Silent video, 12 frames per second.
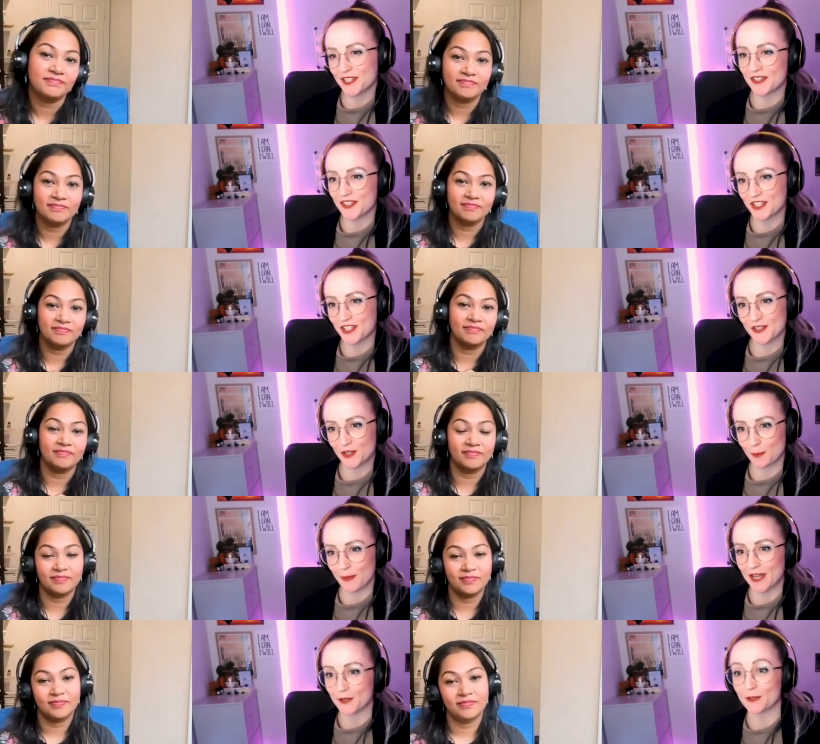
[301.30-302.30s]
Speaker 1: the decisions you
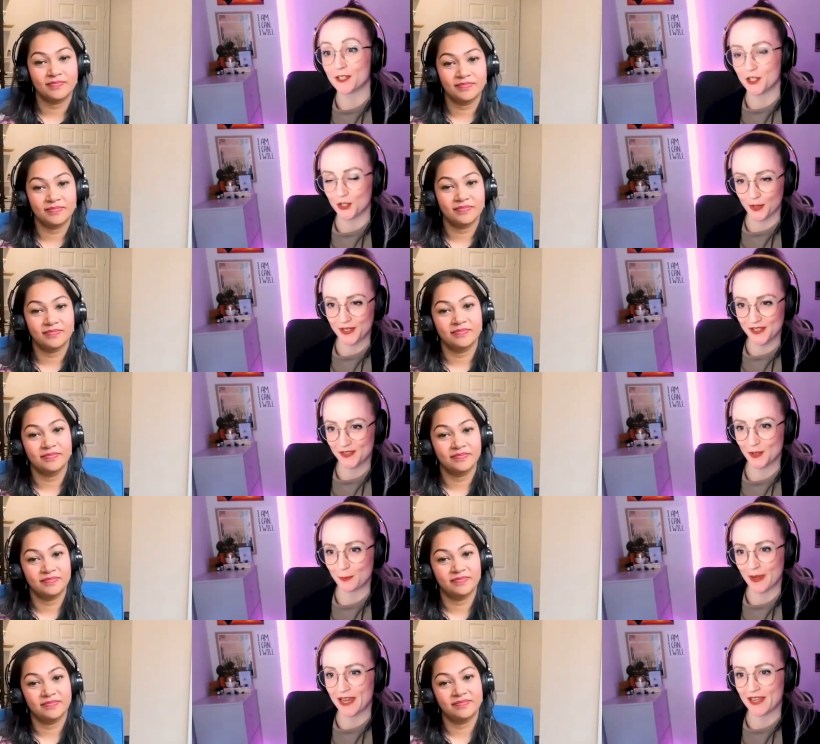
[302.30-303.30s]
made, all the choices
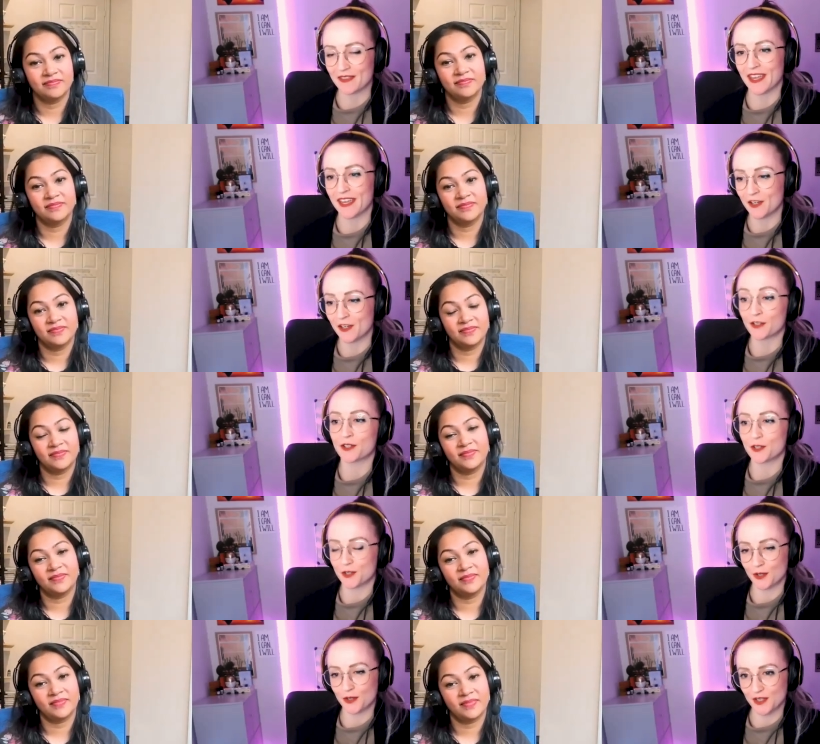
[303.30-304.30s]
you made, they got you
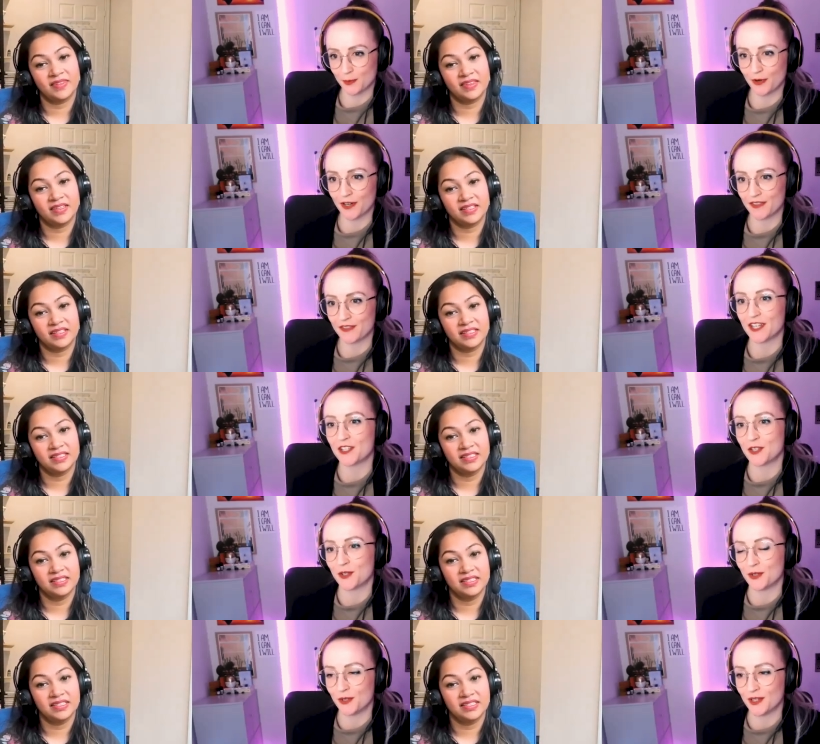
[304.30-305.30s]
to this point
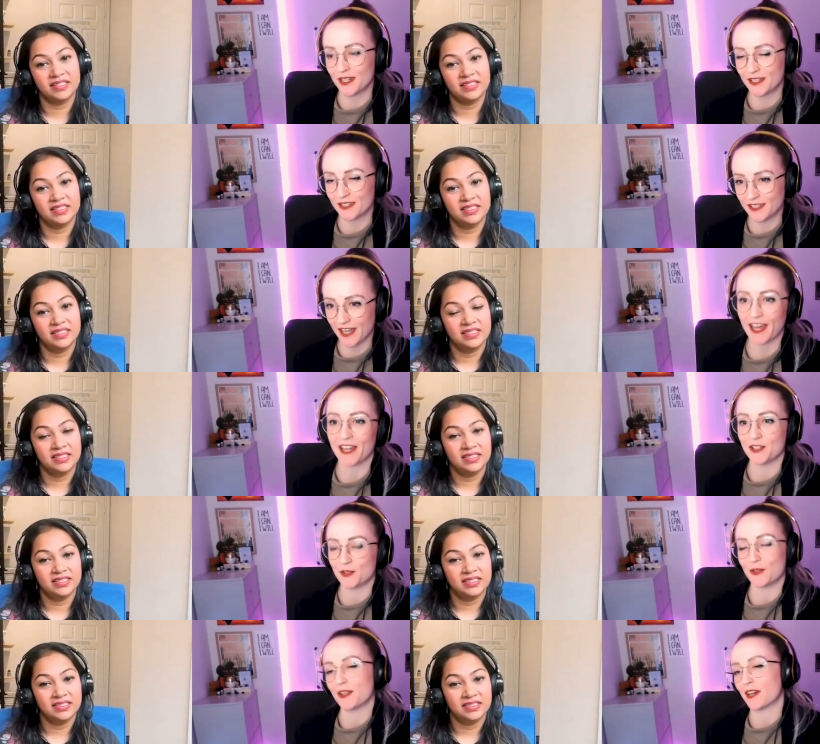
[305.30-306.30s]
that you can
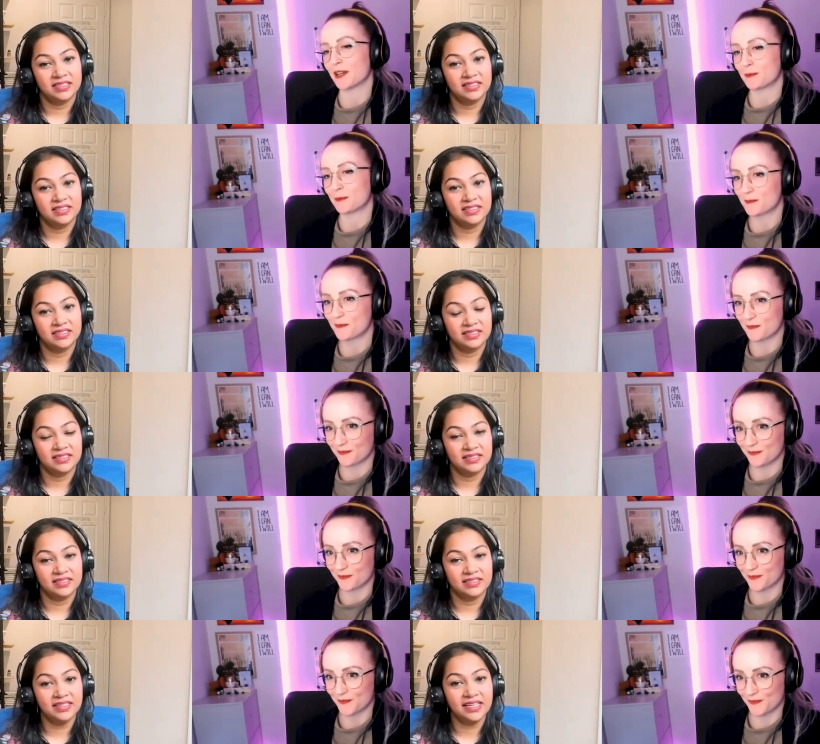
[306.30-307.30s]
do that.
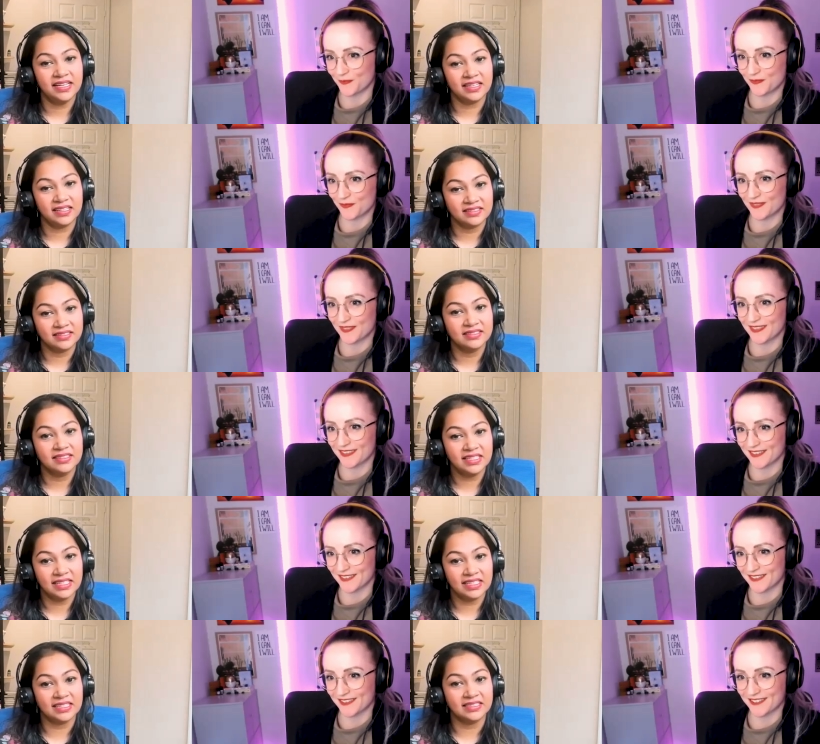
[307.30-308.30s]
Speaker 2: Yeah,
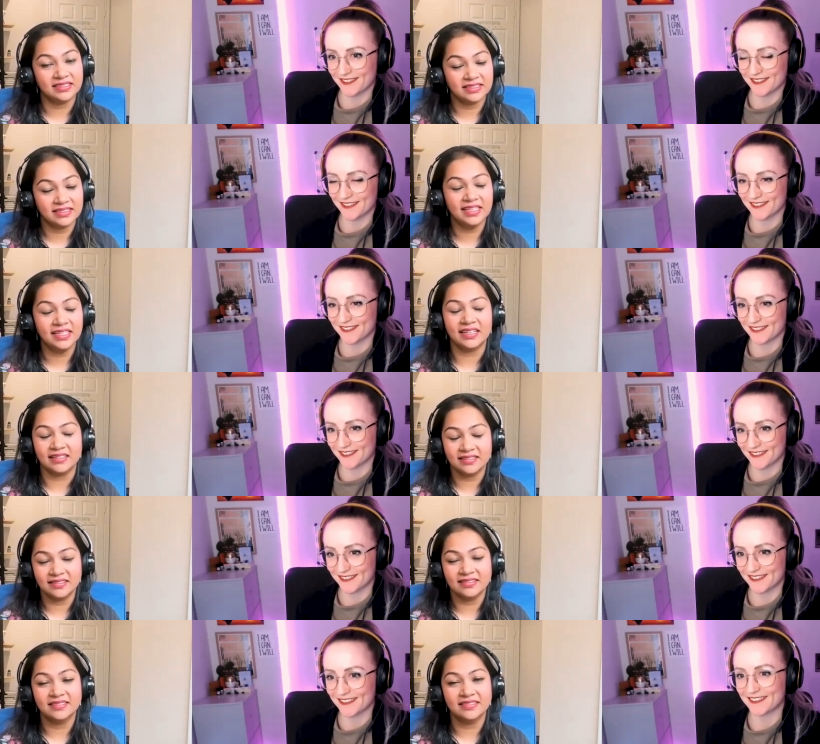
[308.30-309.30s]
yeah, yeah.
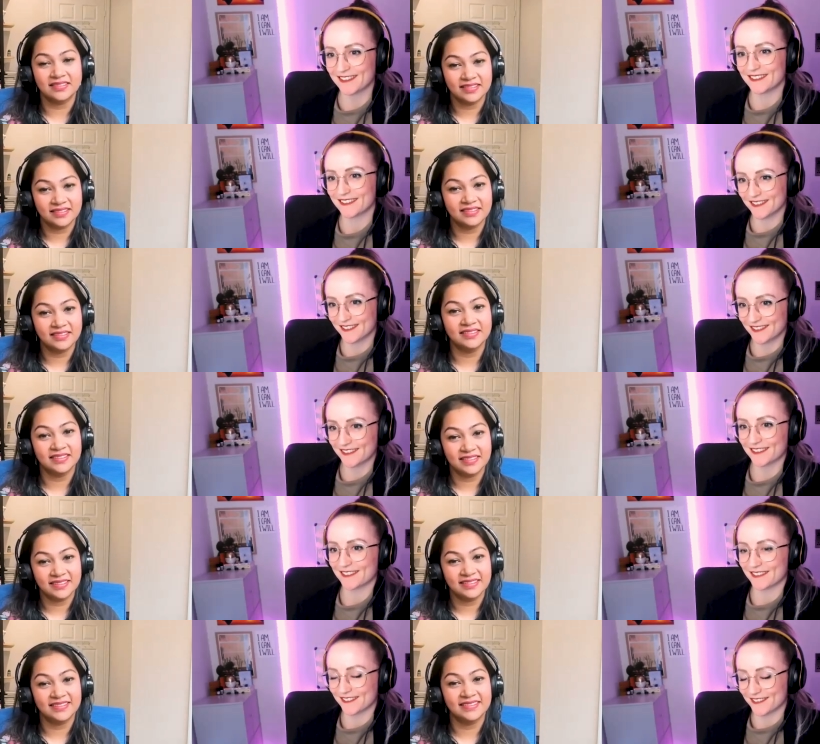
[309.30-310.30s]

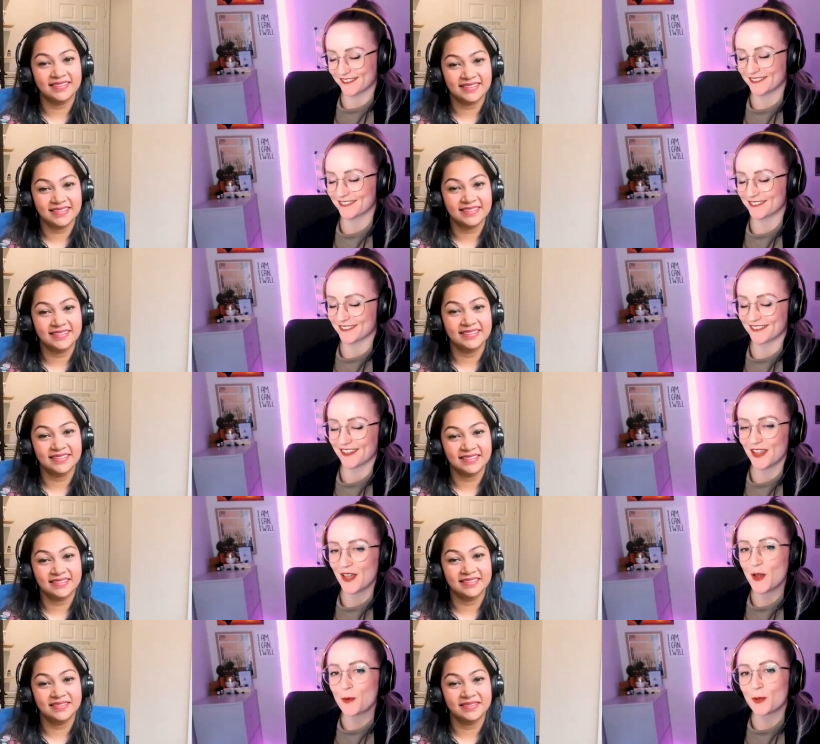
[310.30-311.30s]
Speaker 1: Mm.
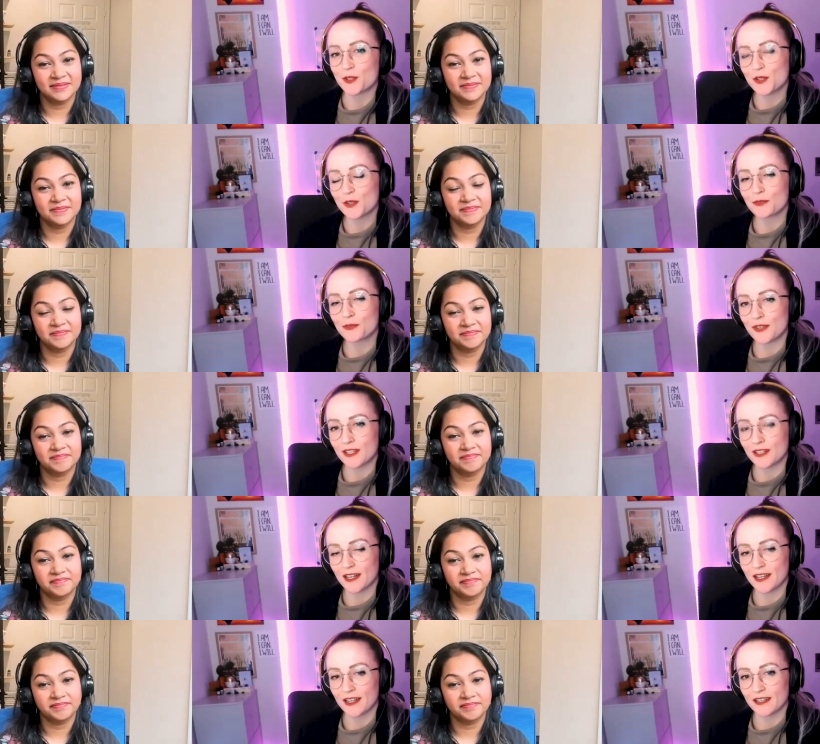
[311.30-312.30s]
What do you feel
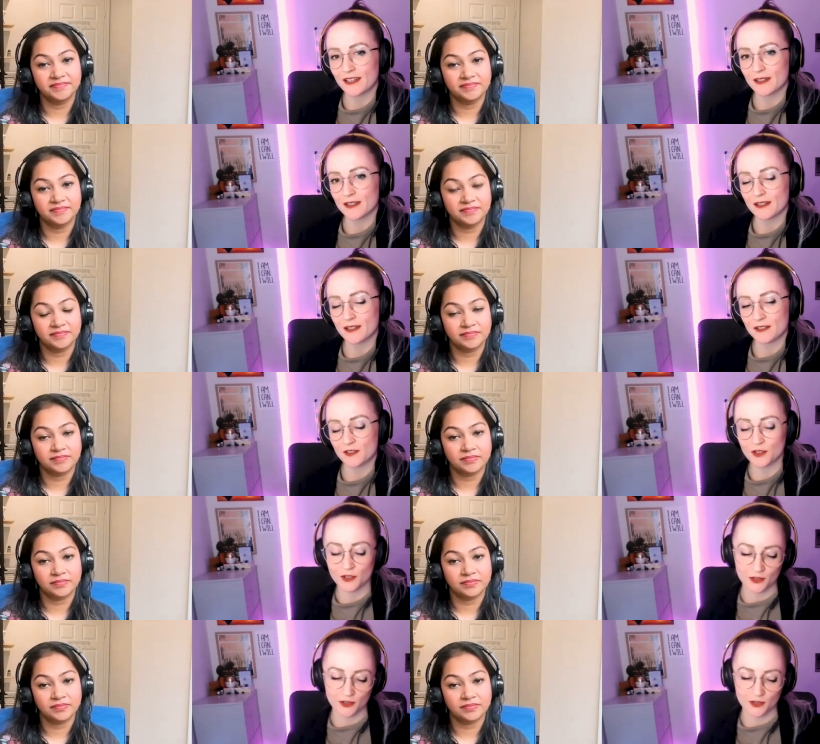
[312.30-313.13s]
like? Do,